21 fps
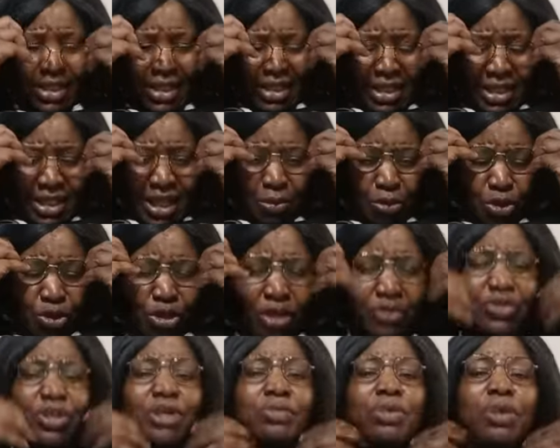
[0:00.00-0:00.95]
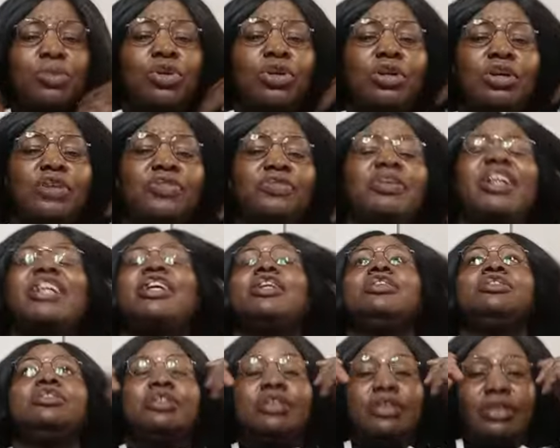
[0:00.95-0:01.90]
She most often people won't love
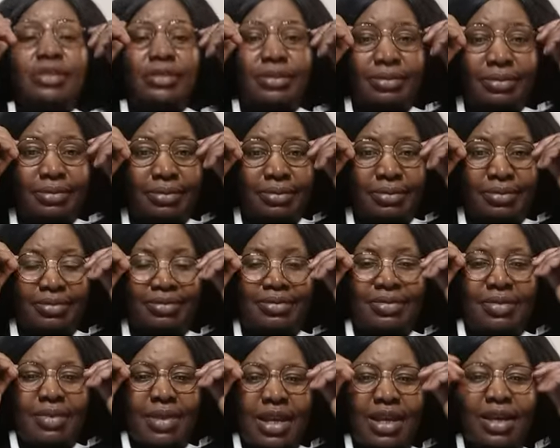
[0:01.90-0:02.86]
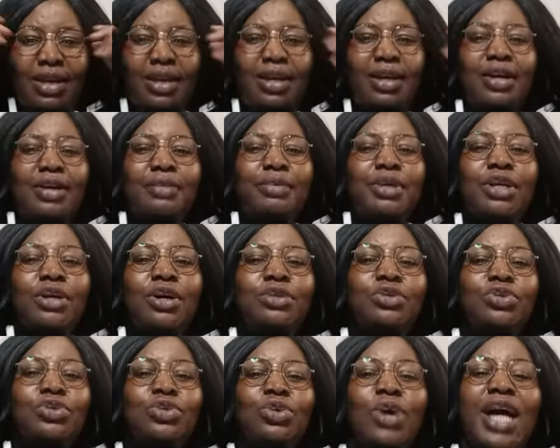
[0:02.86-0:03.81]
vacation.
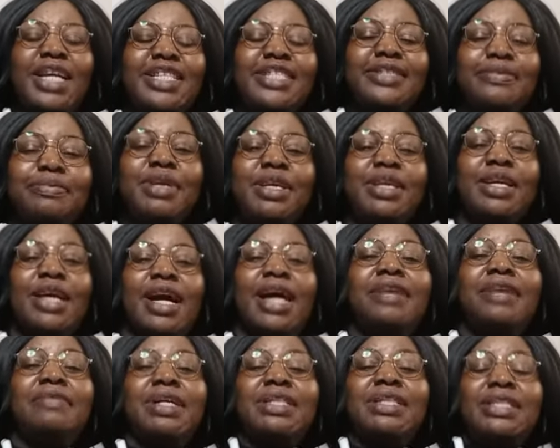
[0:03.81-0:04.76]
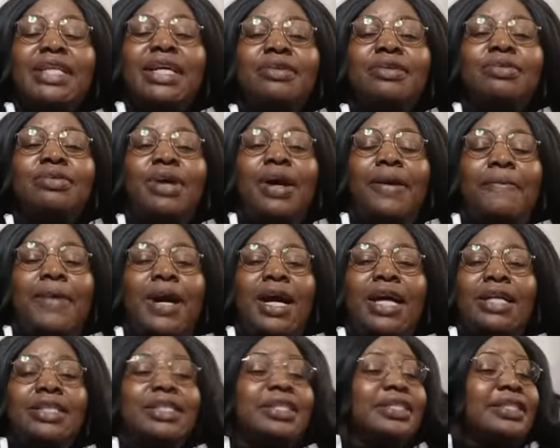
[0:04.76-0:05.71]
Because you asked me, I didn't
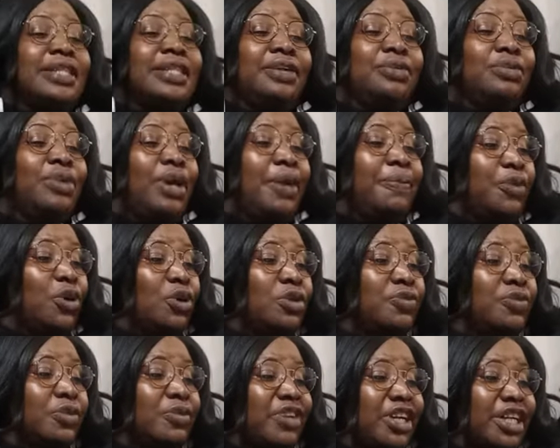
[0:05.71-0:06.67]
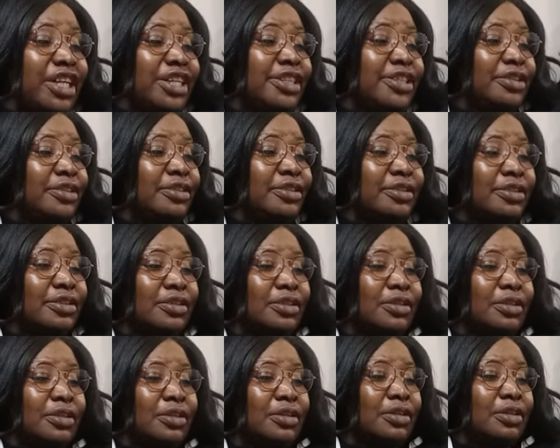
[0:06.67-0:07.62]
tell you I'm going for vacation.
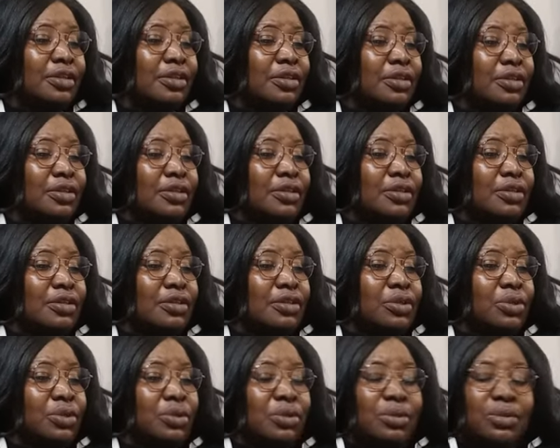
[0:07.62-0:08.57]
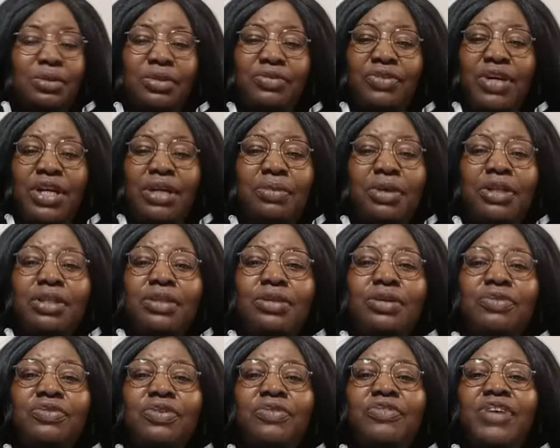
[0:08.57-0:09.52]
So if anybody
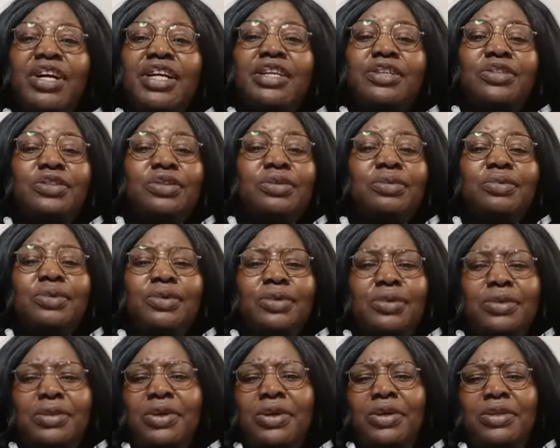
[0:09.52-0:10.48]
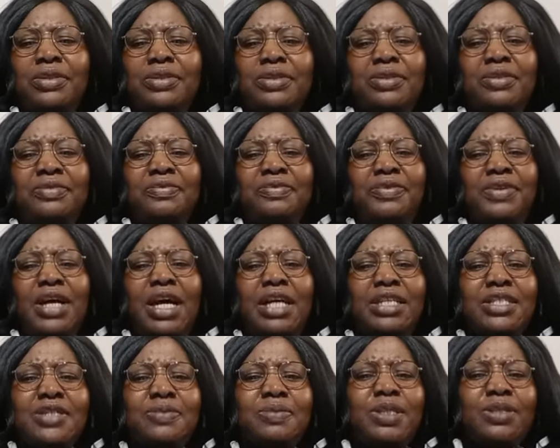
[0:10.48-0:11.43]
go for vacation, because if you
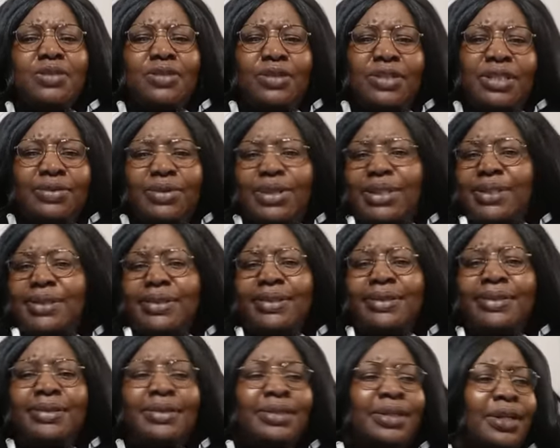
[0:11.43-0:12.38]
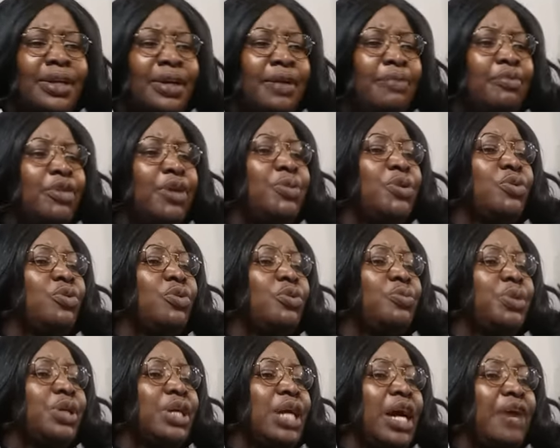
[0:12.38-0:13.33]
ask me such question, maybe we'll
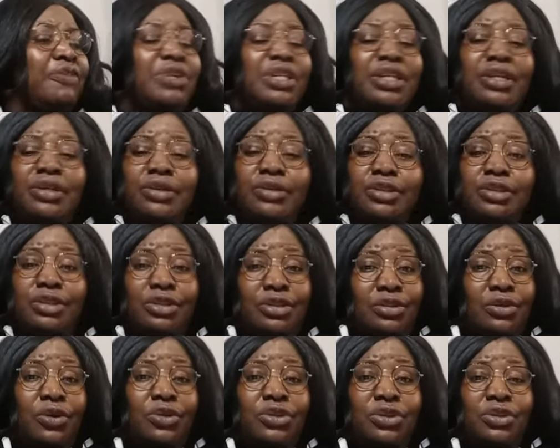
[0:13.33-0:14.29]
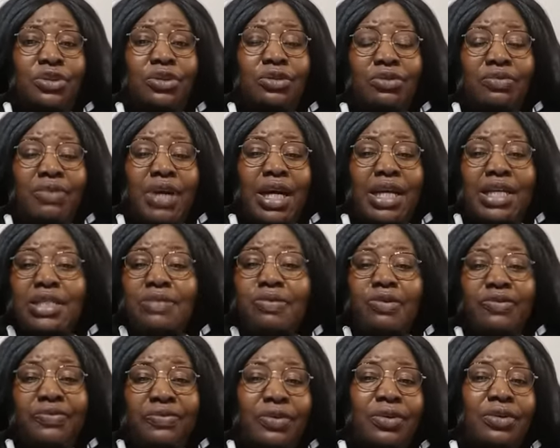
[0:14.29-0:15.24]
be having a discussion over it
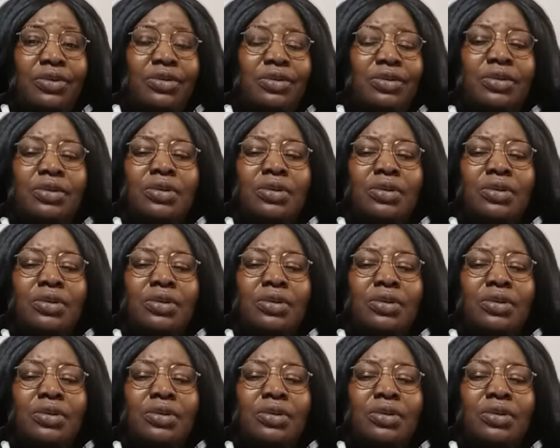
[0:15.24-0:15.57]
before.